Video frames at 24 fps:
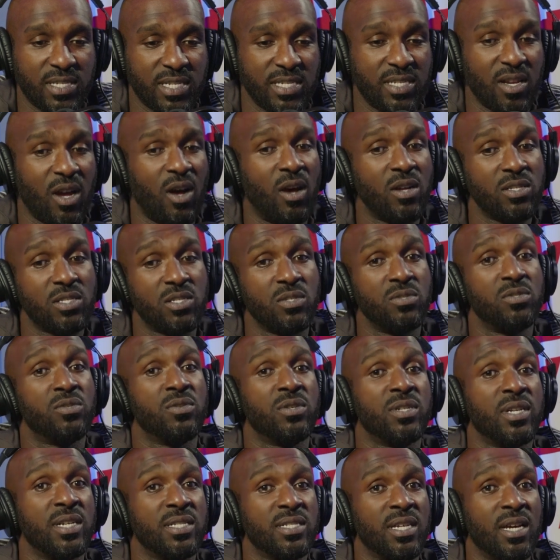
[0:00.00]
Because also
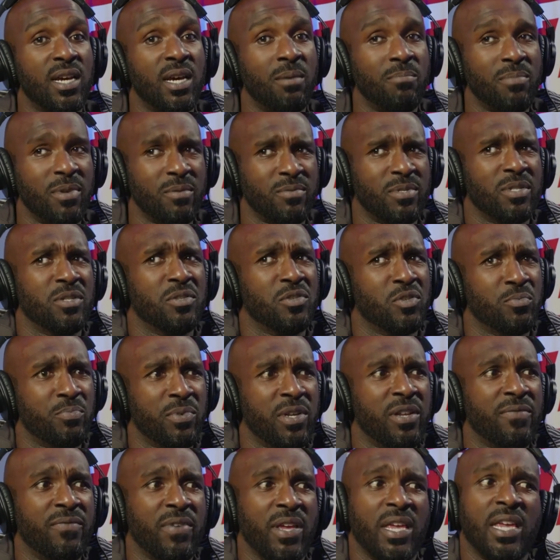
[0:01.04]
during that time, there was a little
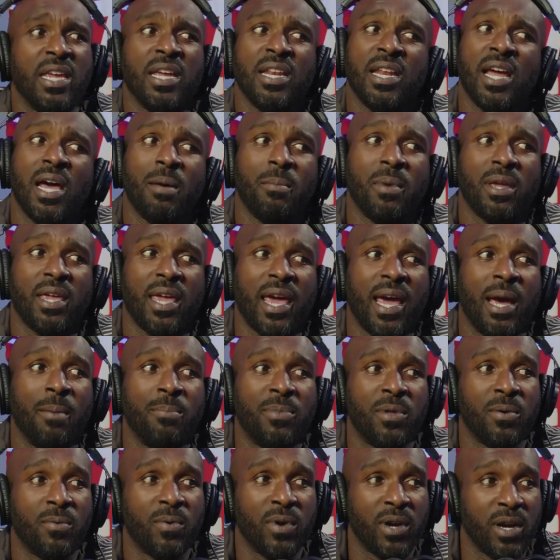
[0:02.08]
bit of an economic gap
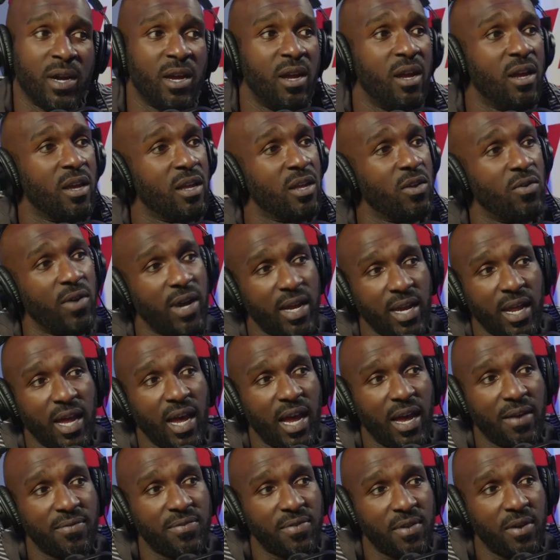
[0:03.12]
to where you had to
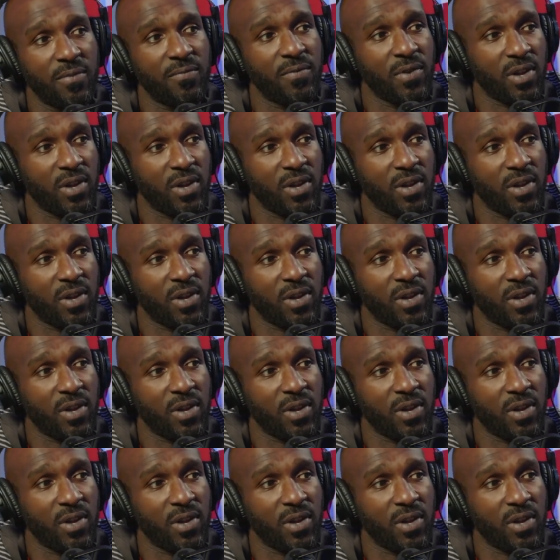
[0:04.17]
have stuff